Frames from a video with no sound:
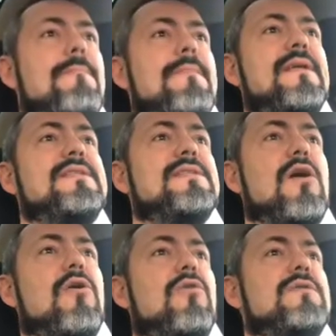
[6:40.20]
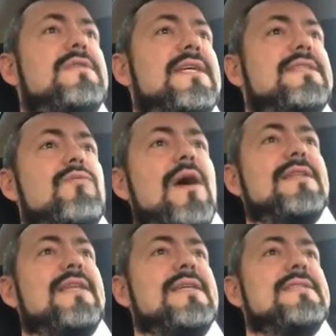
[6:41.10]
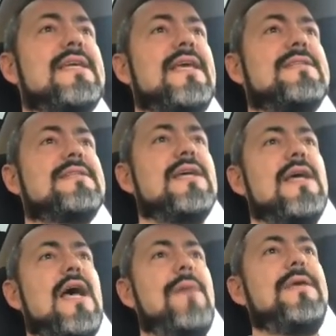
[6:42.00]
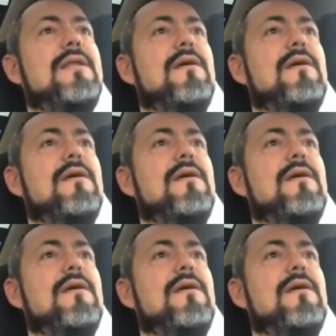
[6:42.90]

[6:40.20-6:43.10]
So this one, T6, I mean,